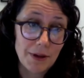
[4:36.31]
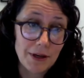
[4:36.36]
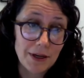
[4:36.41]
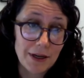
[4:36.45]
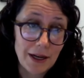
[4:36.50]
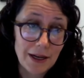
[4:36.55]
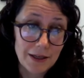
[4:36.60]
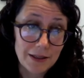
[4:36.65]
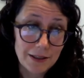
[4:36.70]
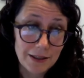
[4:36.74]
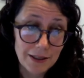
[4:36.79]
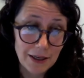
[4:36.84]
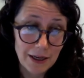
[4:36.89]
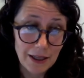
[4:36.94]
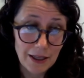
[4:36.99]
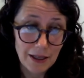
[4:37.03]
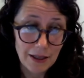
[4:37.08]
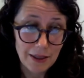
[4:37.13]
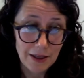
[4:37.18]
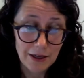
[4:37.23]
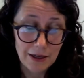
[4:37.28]
And
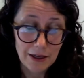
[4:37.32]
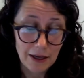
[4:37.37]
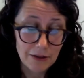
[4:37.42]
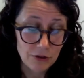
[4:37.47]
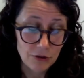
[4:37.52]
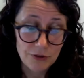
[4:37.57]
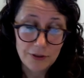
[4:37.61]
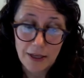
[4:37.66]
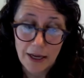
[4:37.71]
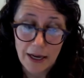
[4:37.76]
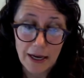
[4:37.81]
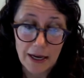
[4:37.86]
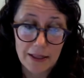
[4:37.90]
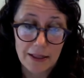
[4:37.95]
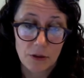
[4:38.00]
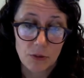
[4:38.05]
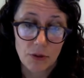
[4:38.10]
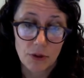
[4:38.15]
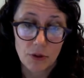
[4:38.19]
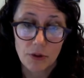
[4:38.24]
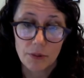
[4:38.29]
I think, as you say,
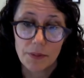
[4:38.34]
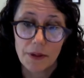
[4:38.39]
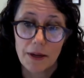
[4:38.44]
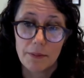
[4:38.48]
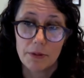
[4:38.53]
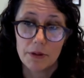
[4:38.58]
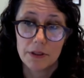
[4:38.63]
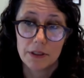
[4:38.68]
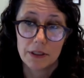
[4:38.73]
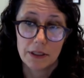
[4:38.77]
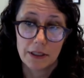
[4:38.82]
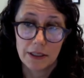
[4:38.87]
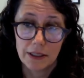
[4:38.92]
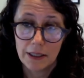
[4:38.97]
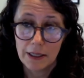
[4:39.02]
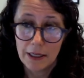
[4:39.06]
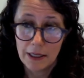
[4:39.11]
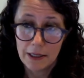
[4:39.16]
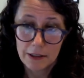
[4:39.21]
that we will be able to